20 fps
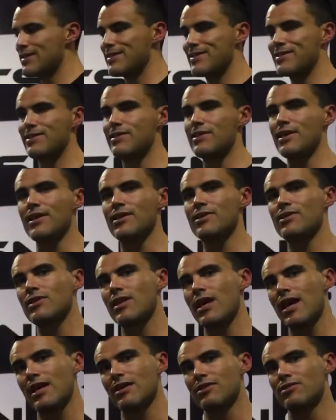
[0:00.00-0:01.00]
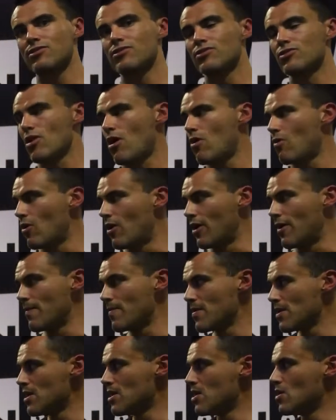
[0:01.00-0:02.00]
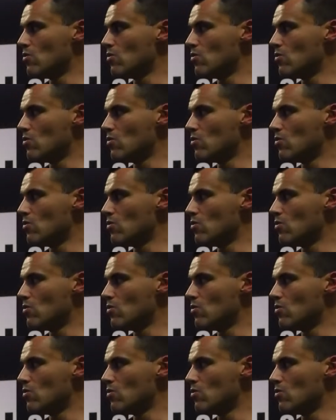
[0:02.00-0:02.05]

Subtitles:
6 and so on.